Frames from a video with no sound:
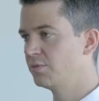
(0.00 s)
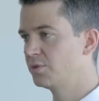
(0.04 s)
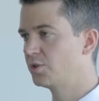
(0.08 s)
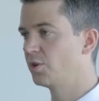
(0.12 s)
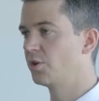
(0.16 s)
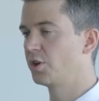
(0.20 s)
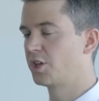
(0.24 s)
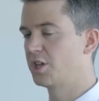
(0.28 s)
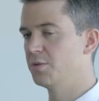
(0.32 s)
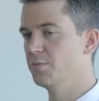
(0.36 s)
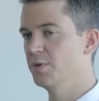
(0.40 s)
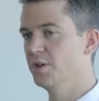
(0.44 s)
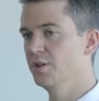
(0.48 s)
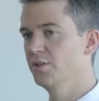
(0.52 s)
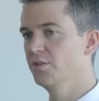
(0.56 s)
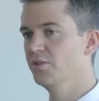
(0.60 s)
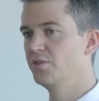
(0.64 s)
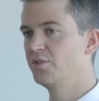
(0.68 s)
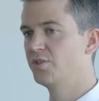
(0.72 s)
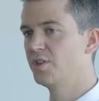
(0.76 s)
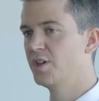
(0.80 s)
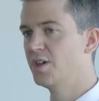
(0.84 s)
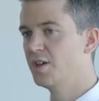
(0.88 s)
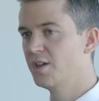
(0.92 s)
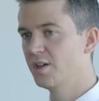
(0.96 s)

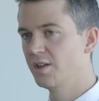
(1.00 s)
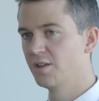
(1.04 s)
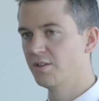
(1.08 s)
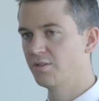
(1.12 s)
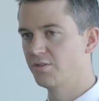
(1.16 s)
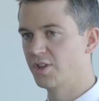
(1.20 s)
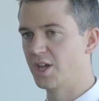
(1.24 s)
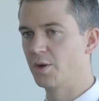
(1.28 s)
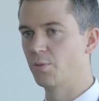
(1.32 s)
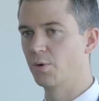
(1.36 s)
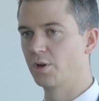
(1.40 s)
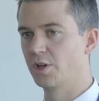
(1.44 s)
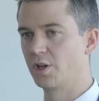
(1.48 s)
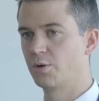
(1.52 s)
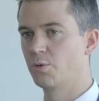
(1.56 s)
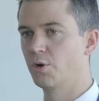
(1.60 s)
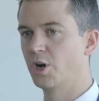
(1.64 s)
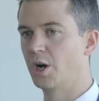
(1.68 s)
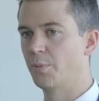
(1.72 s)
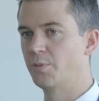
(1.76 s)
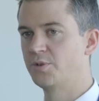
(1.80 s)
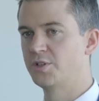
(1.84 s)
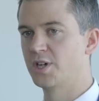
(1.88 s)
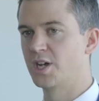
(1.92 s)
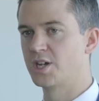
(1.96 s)
documents, they will
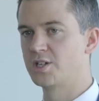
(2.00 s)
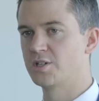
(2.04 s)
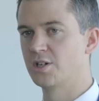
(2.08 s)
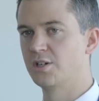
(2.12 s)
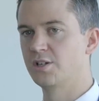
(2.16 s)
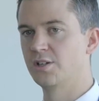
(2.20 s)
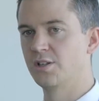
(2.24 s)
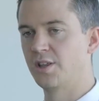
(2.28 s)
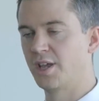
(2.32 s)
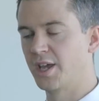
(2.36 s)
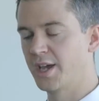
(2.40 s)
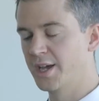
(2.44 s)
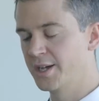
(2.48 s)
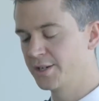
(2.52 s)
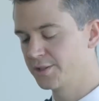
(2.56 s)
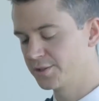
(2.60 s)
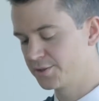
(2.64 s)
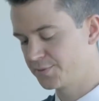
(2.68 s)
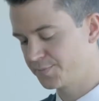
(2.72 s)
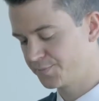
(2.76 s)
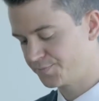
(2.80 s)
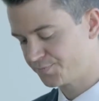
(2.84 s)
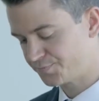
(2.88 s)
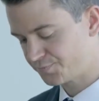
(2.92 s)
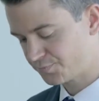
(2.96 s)
acquire protection under the
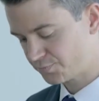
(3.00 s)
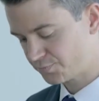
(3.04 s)
Act.